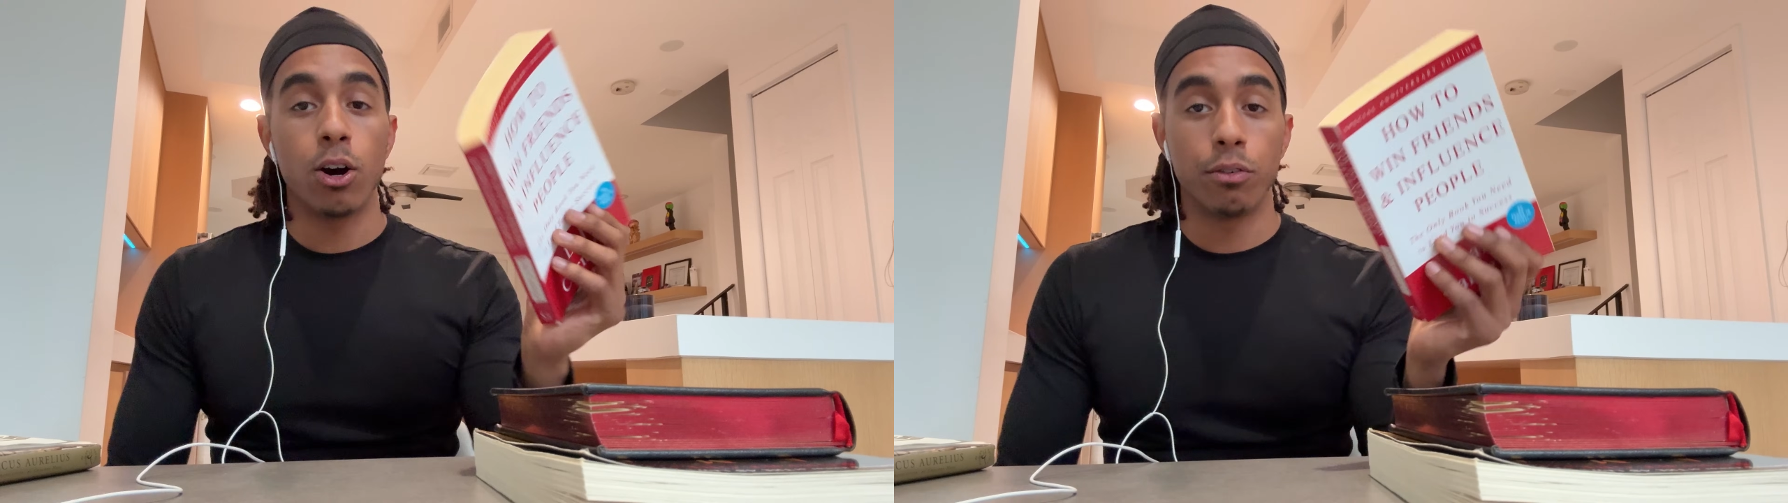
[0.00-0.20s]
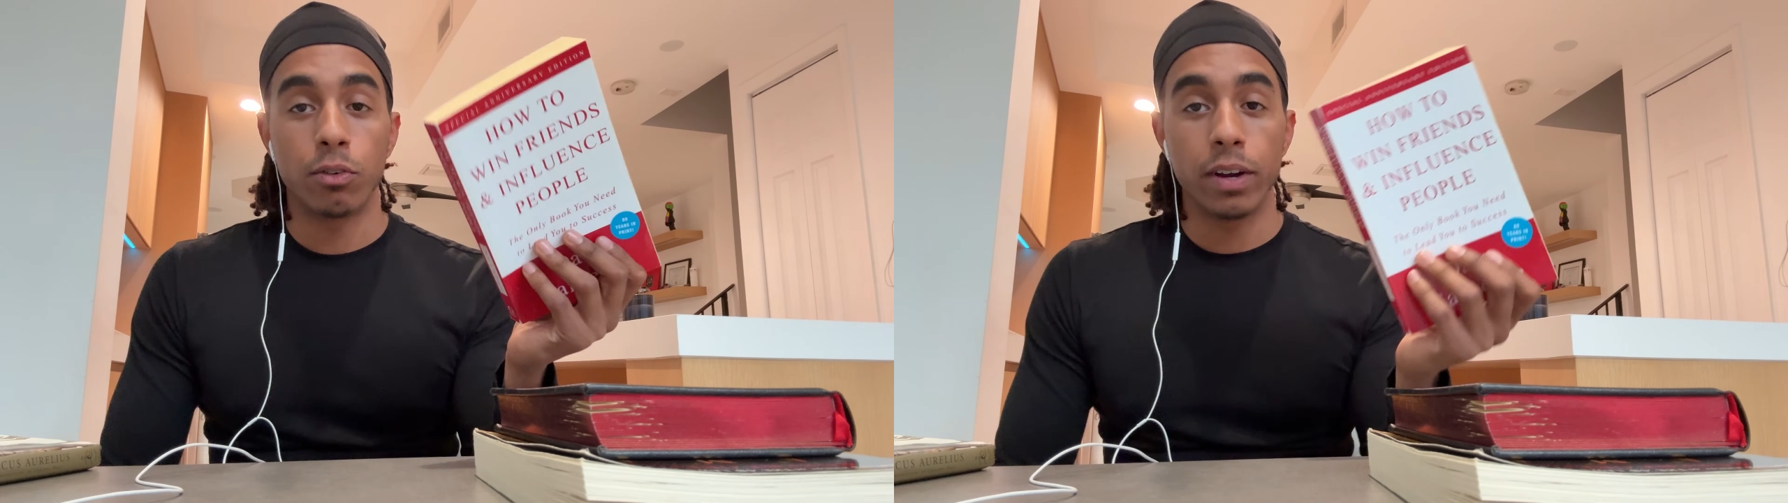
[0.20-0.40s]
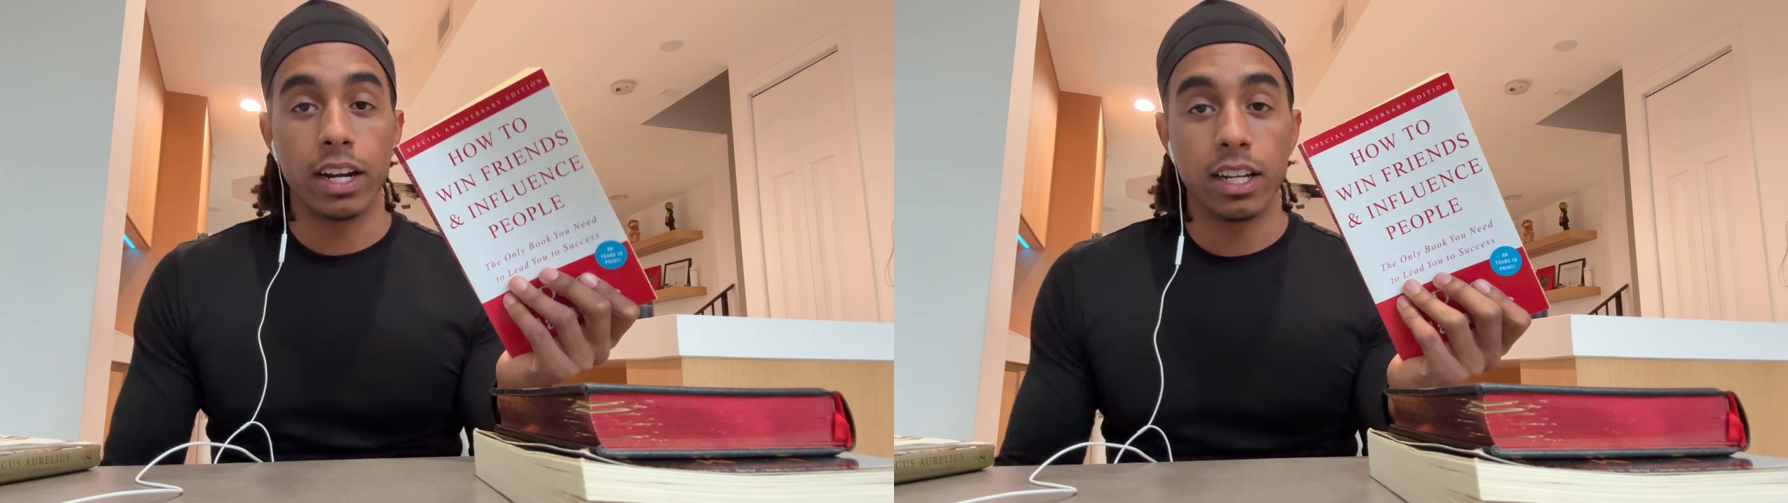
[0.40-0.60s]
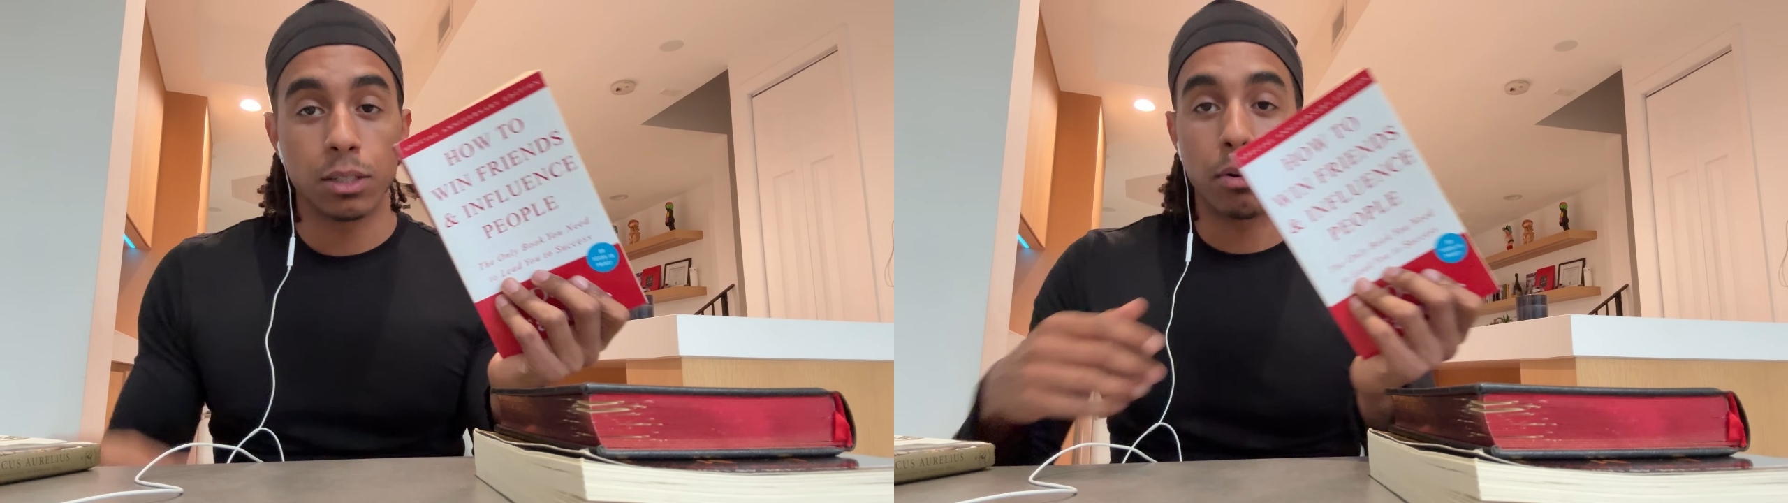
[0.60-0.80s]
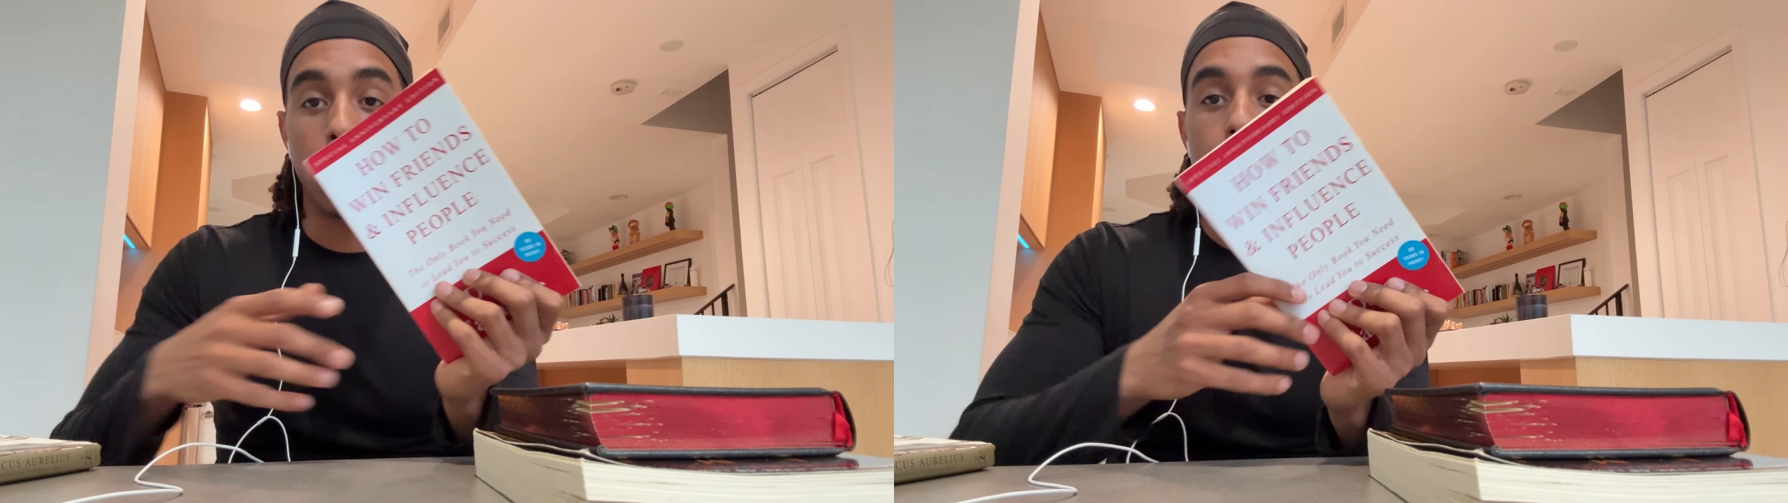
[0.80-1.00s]
overrated. It's
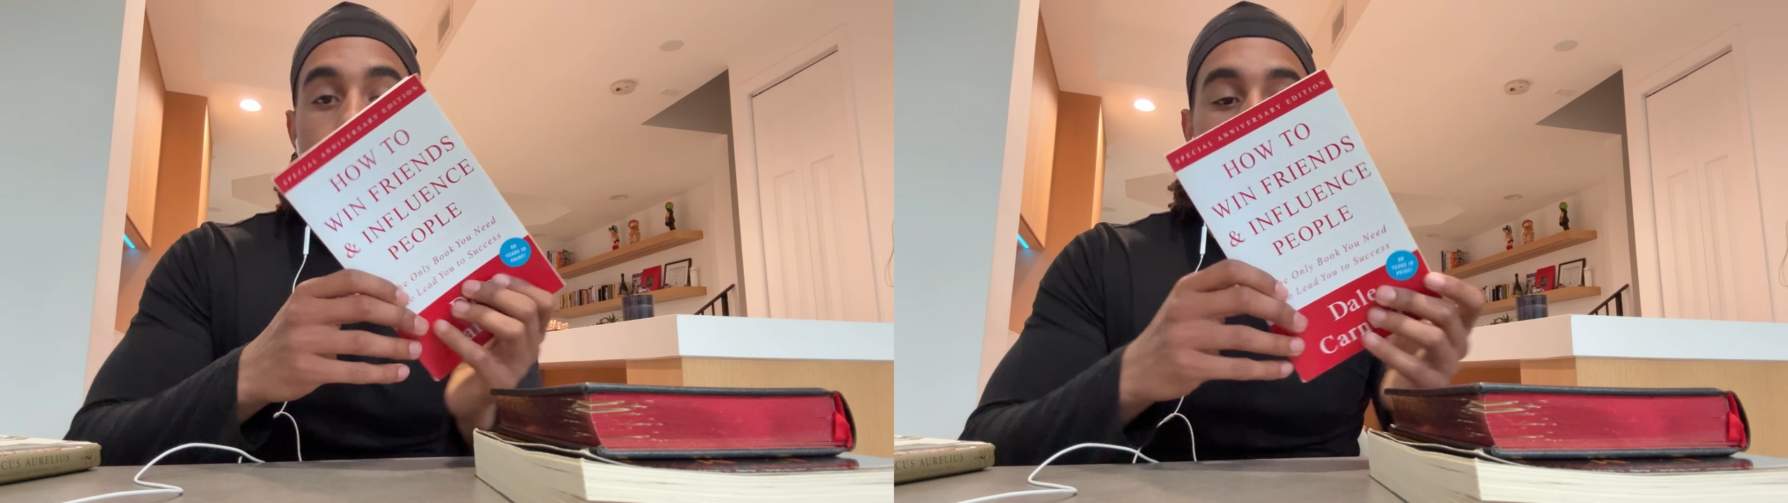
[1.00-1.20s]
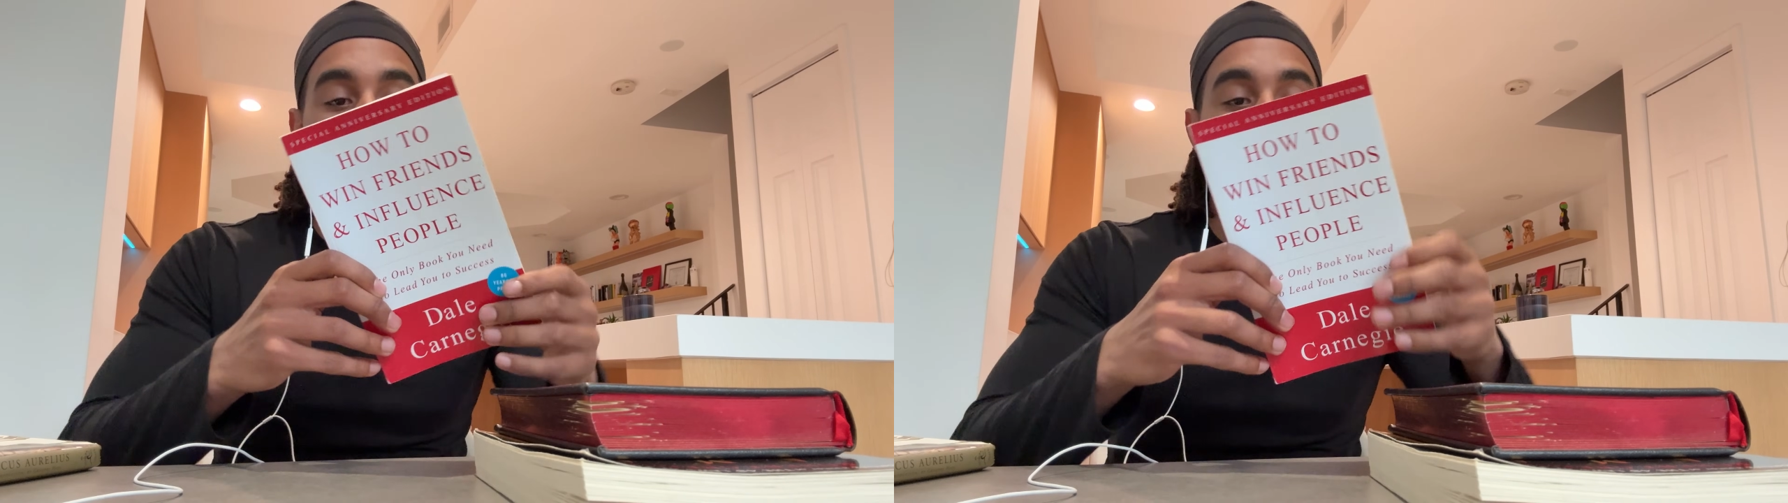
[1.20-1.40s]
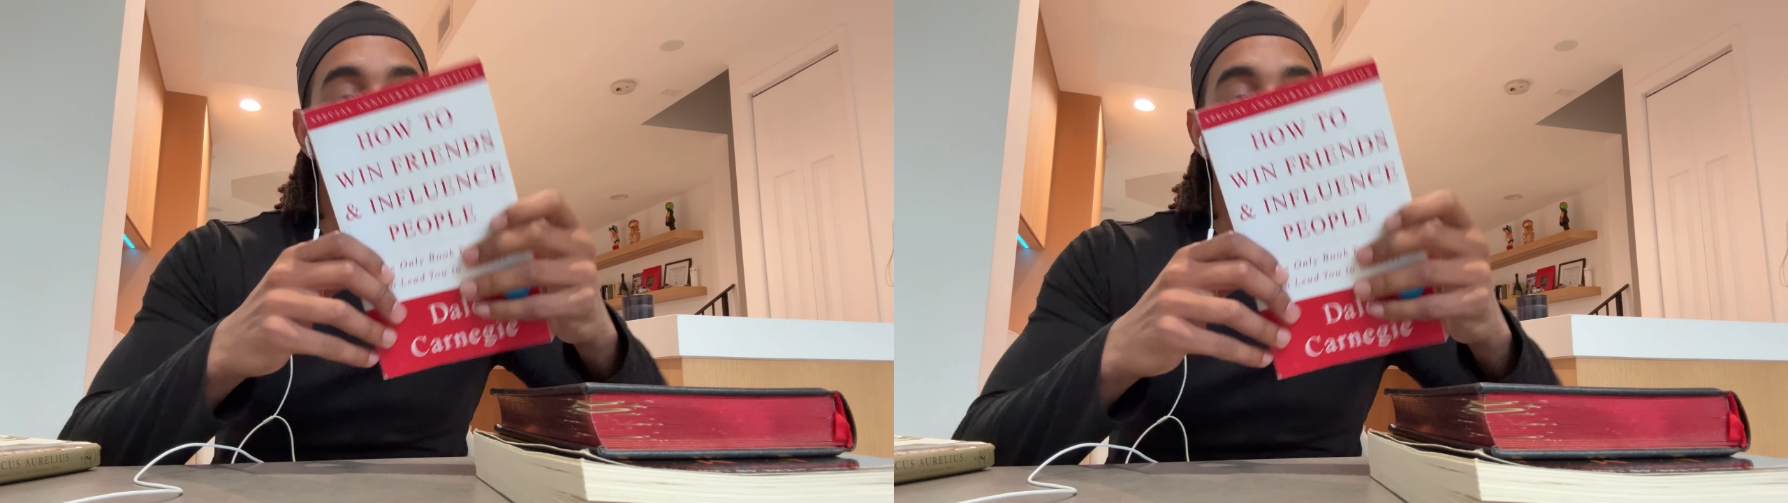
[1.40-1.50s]
properly rated.